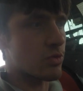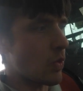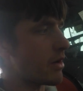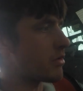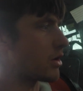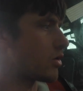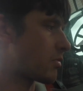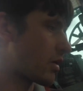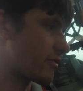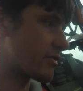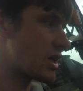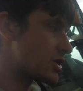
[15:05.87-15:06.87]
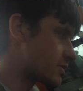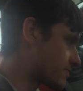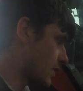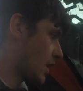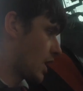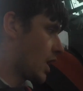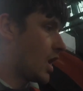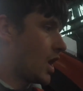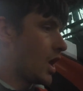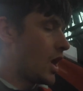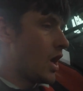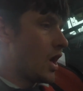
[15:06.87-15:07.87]
wiring loom modification.
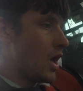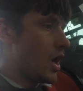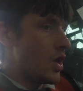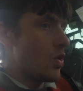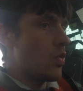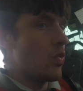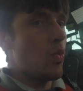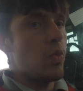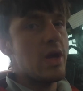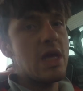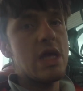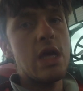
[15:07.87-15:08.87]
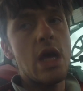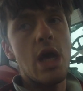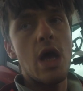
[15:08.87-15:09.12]
We